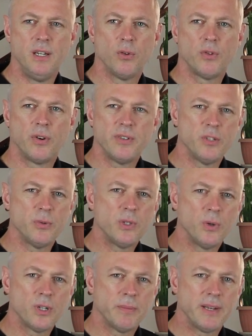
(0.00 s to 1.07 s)
Authorities we're
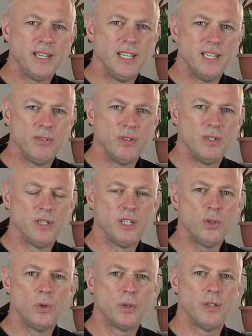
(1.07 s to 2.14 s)
talking about here are the
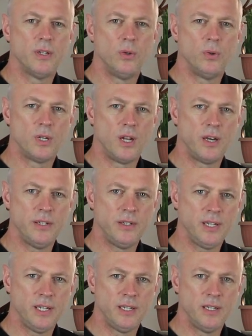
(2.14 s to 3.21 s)
Court of the Lord
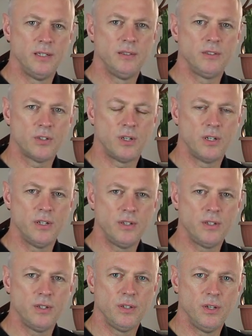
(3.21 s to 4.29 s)
Lion in Scotland.
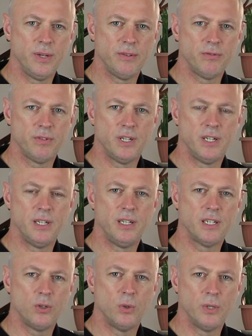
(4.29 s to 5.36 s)
You have
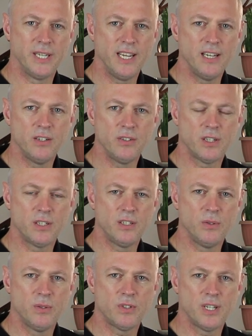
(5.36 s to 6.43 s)
a court in England that can
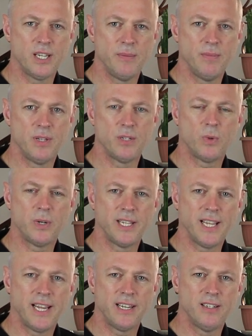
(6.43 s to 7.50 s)
do the same. There's one in
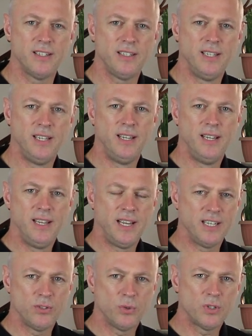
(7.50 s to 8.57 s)
Canada,
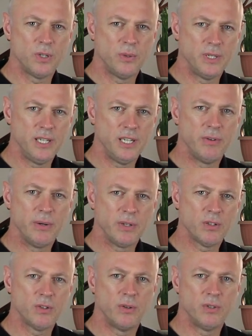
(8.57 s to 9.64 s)
and there's also a
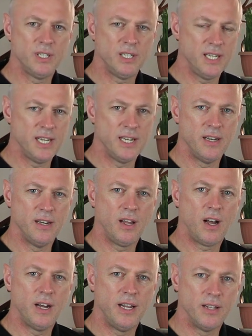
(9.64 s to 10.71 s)
heraldic authority in
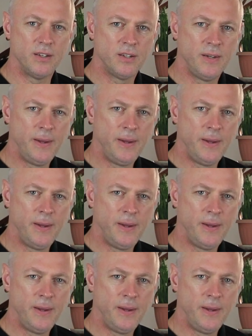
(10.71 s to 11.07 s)
Ireland.